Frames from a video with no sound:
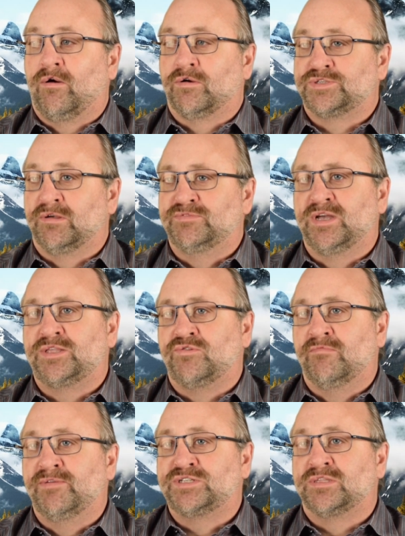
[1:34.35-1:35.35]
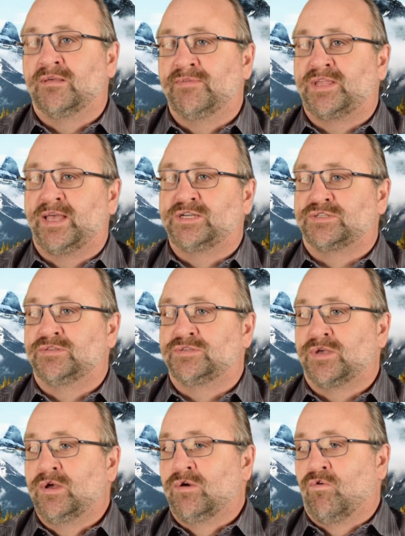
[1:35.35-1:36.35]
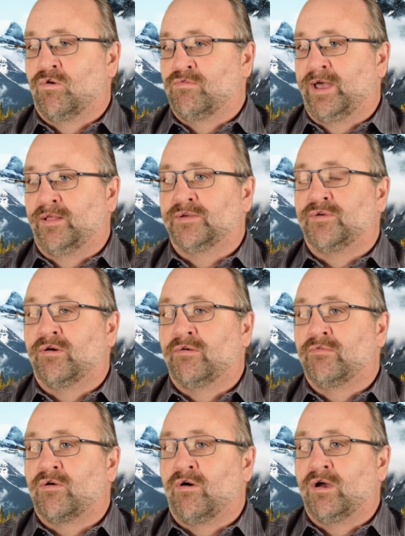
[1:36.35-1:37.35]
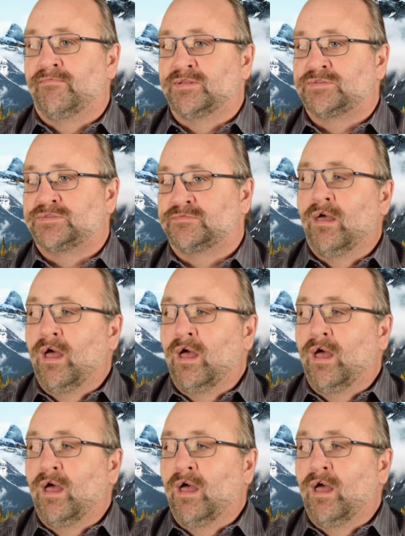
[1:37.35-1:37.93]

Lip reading: subject to emission limitations or regulatory requirements.